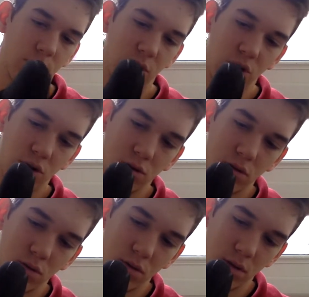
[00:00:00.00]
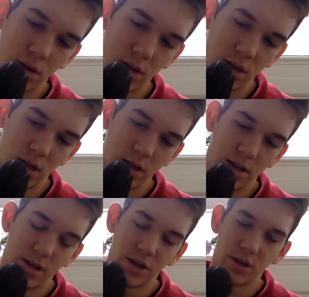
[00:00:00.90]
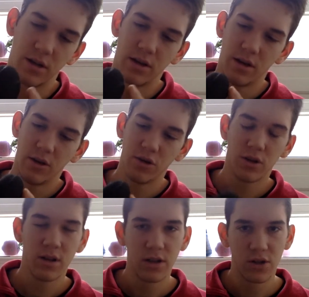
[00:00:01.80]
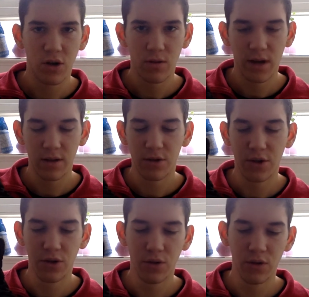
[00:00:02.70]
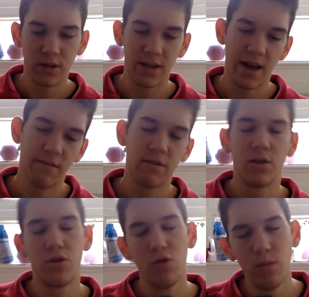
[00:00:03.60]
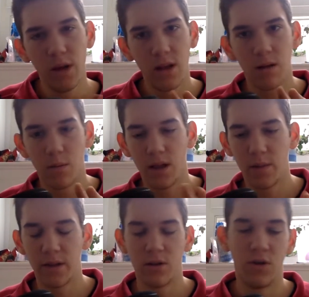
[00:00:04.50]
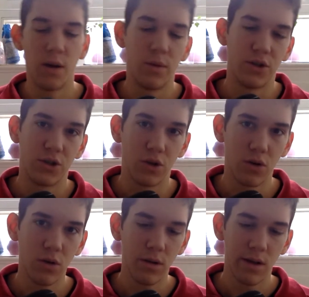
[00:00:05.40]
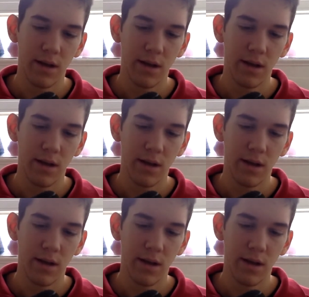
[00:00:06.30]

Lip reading: So usually the Soul Runner shoes have a 2 millimeter rubber sole,